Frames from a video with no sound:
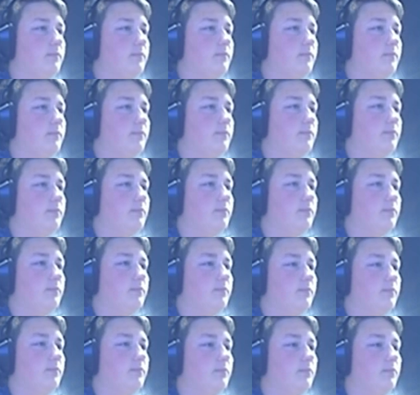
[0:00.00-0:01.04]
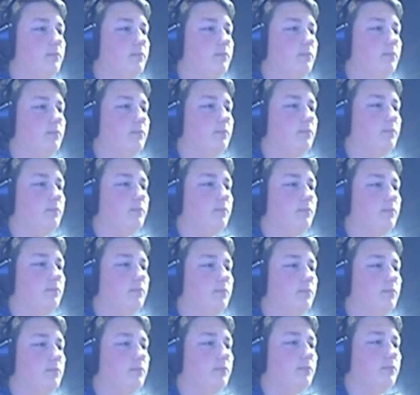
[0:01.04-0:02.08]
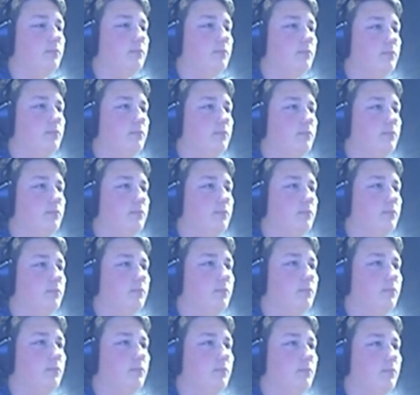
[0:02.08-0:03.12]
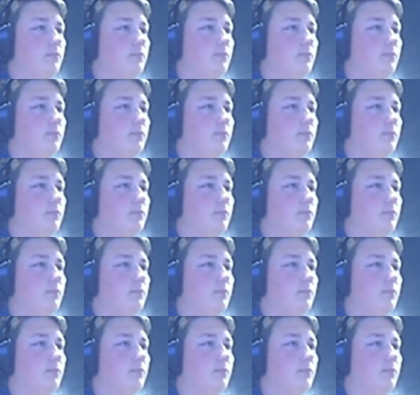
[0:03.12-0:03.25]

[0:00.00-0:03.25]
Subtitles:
(no one is talking)